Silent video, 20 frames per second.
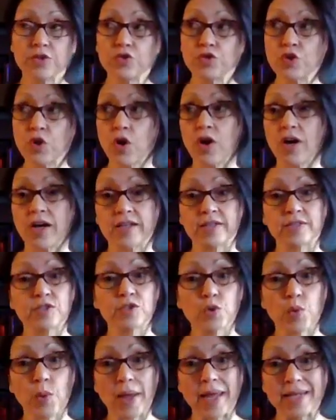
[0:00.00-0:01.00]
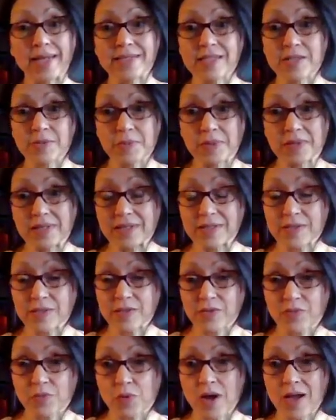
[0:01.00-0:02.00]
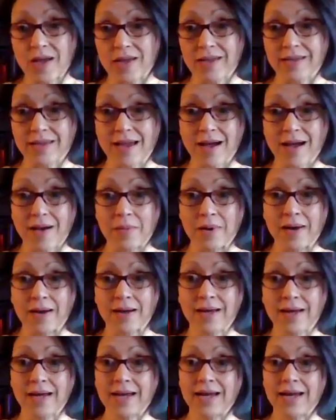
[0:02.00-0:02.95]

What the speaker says: taught us 20 minutes of pranayama